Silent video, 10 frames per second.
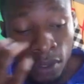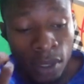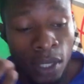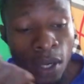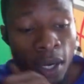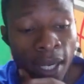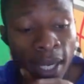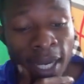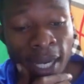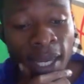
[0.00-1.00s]
okay.
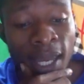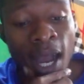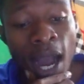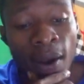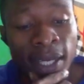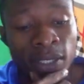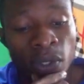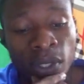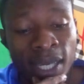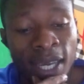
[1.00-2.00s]
All right, so
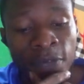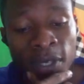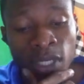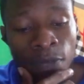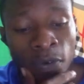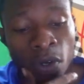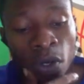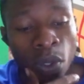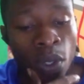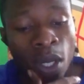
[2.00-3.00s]
here first of all
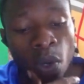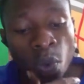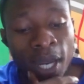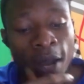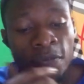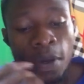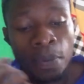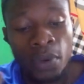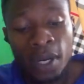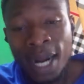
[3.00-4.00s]
we have the
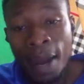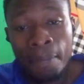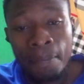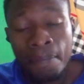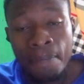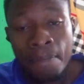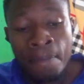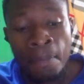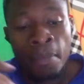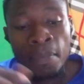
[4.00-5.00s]
program,
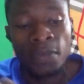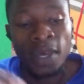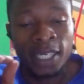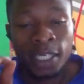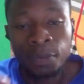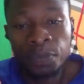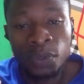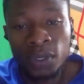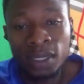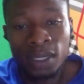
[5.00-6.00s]
the input
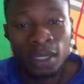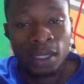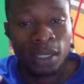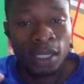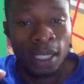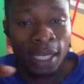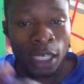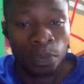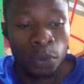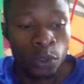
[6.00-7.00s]
and
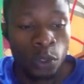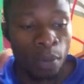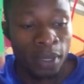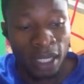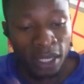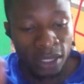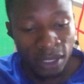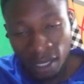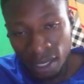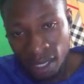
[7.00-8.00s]
output communication
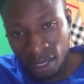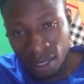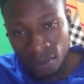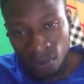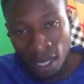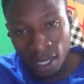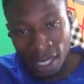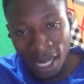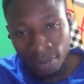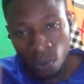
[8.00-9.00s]
techniques. One
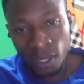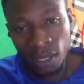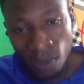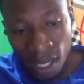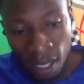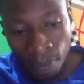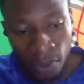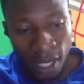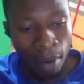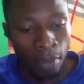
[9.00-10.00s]
comes with one, the program,
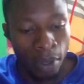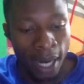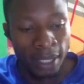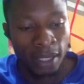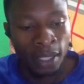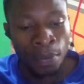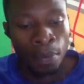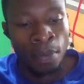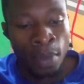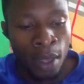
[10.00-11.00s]
right?
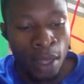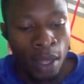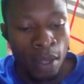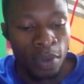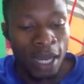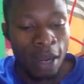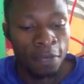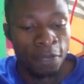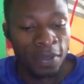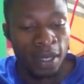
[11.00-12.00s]
We have
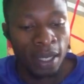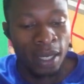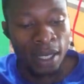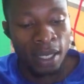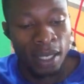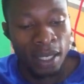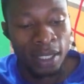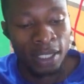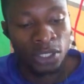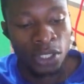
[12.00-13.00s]
the
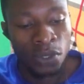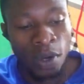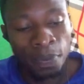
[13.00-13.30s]
interrupt